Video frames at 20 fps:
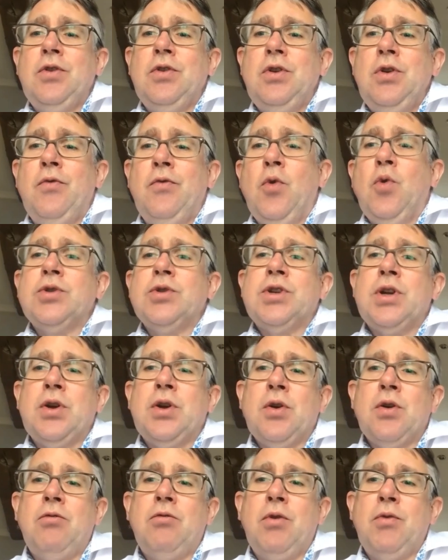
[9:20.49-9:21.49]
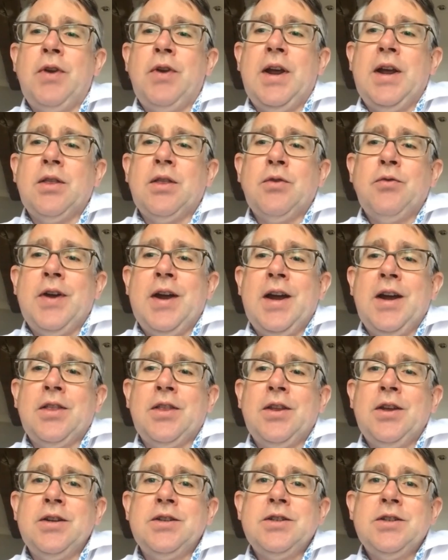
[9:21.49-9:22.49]
you've also got to reflect the fact
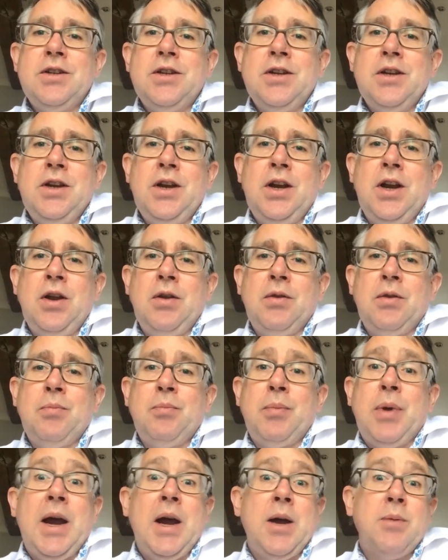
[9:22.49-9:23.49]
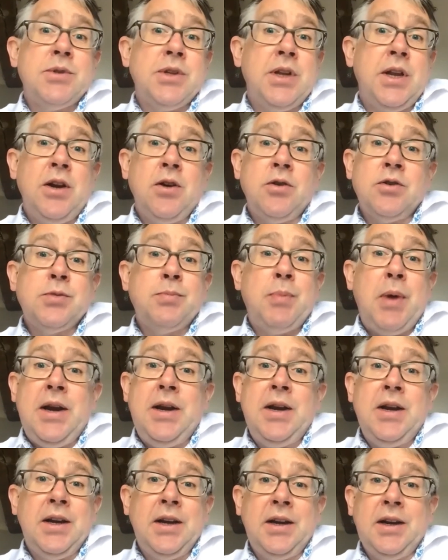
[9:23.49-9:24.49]
that perhaps they're not
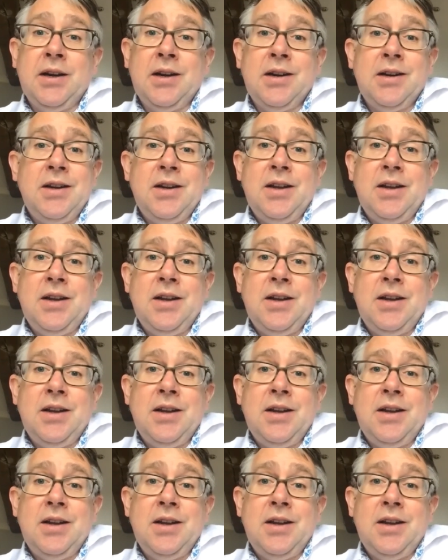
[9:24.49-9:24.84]
spending